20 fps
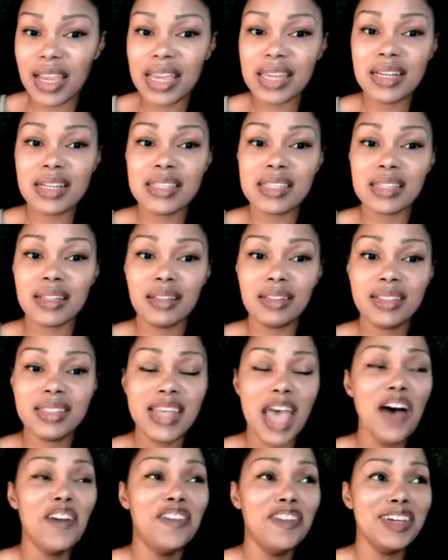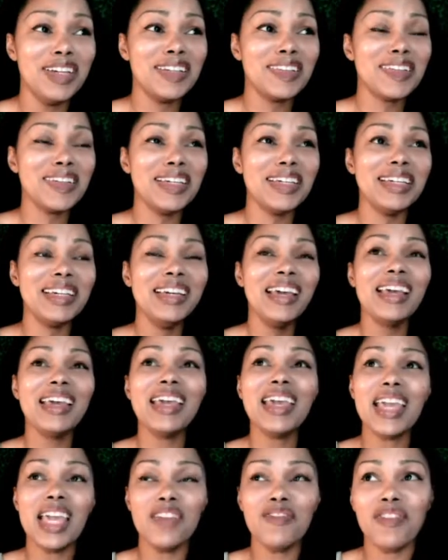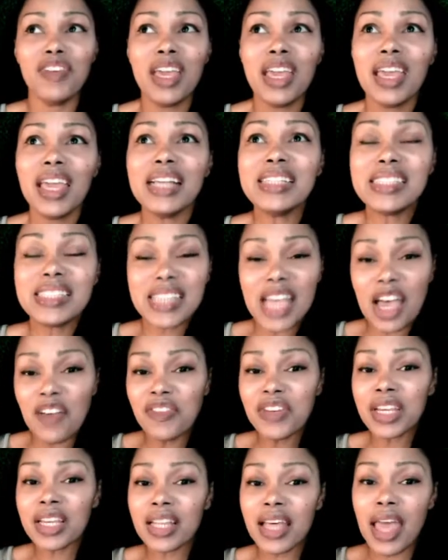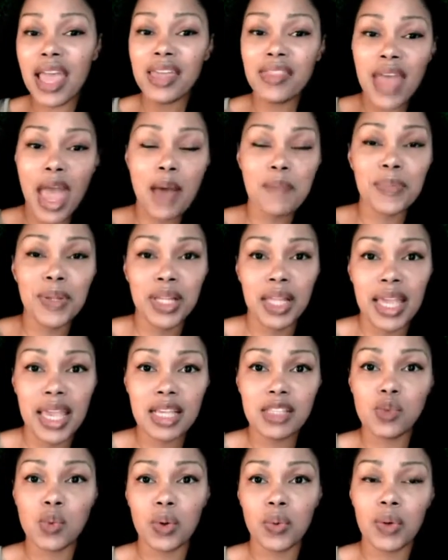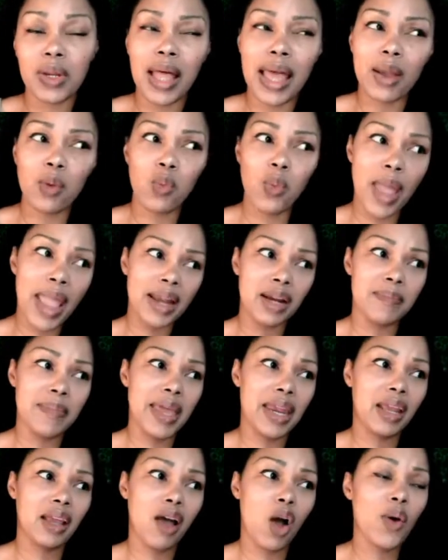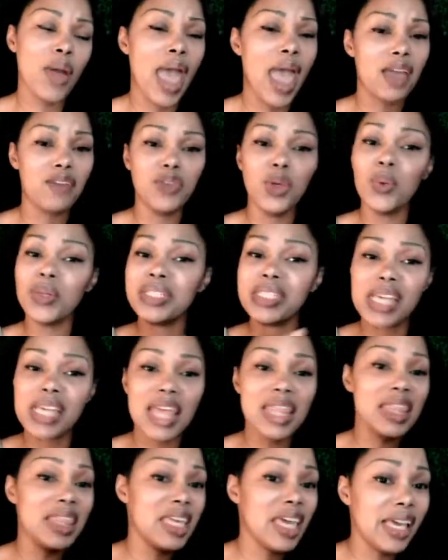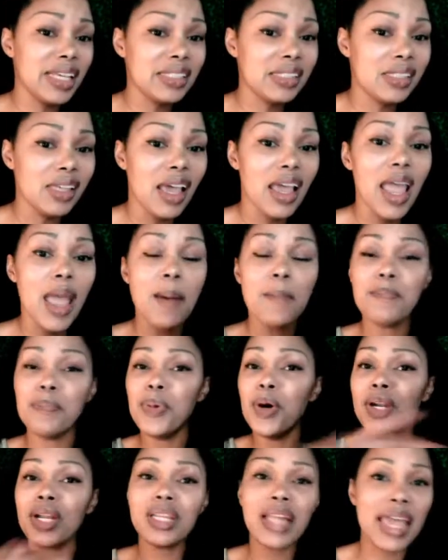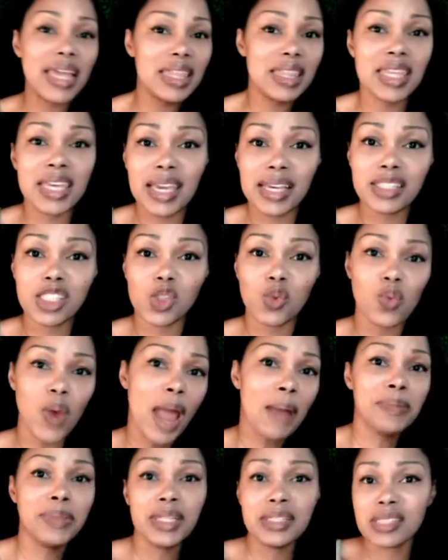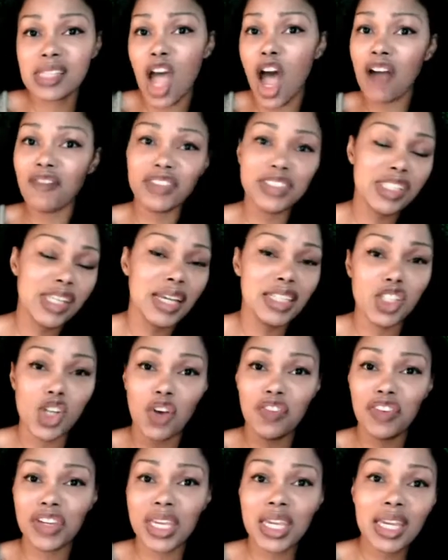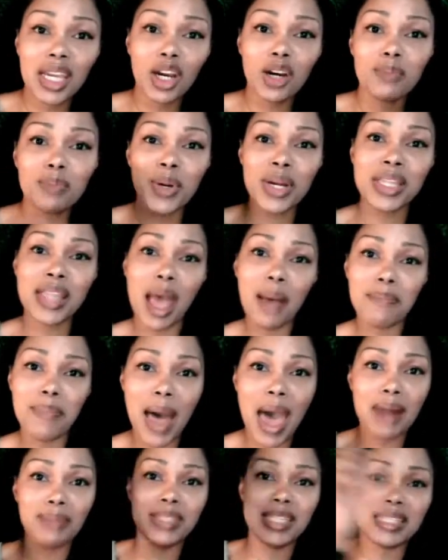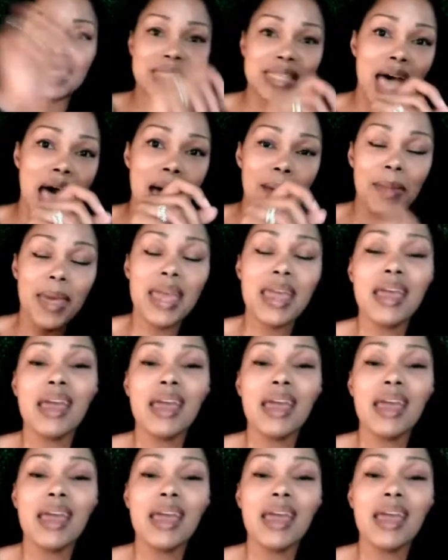It is definitely, it's definitely in that place where we're like, wait a minute, okay, if you would have said this, put it like this, wrap this conversation over here, bring that bottom to the top.